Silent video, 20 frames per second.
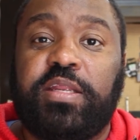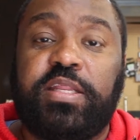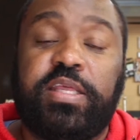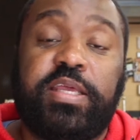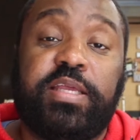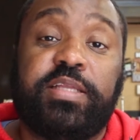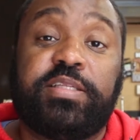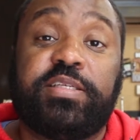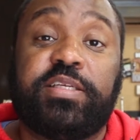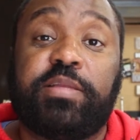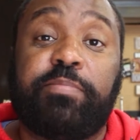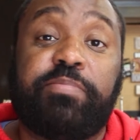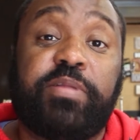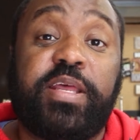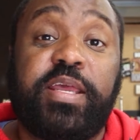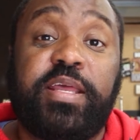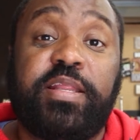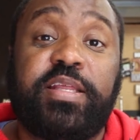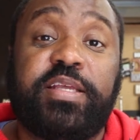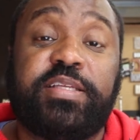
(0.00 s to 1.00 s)
link to the
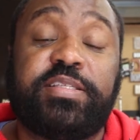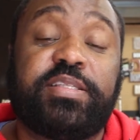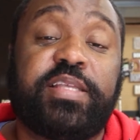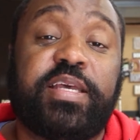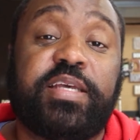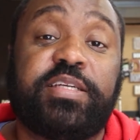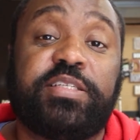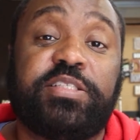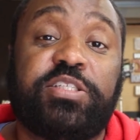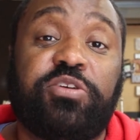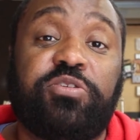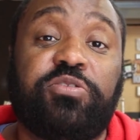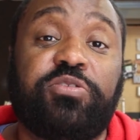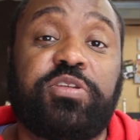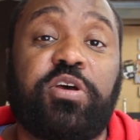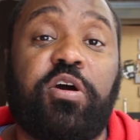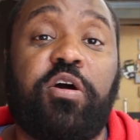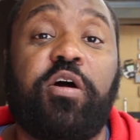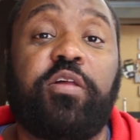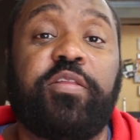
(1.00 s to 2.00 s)
playlist that
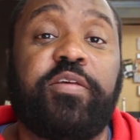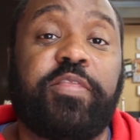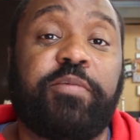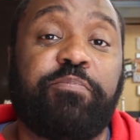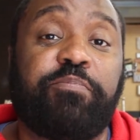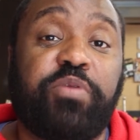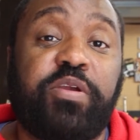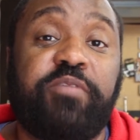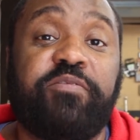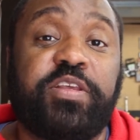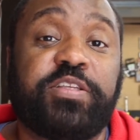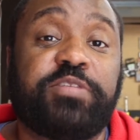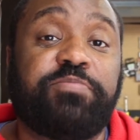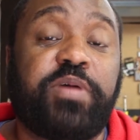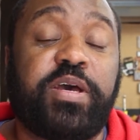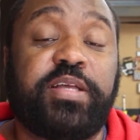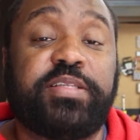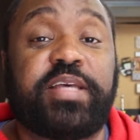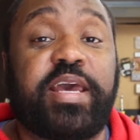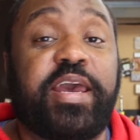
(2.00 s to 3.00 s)
shows all of the previous
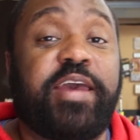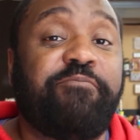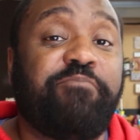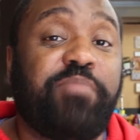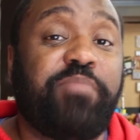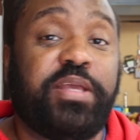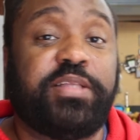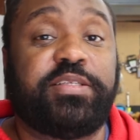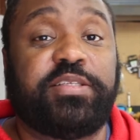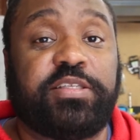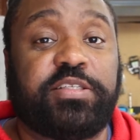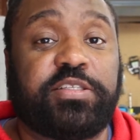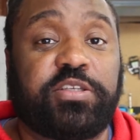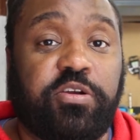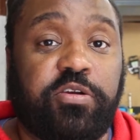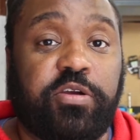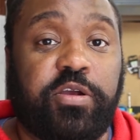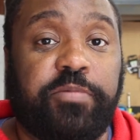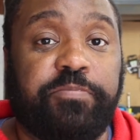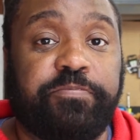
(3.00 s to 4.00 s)
mods I have made to this
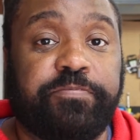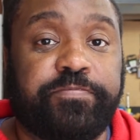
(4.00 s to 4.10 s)
car.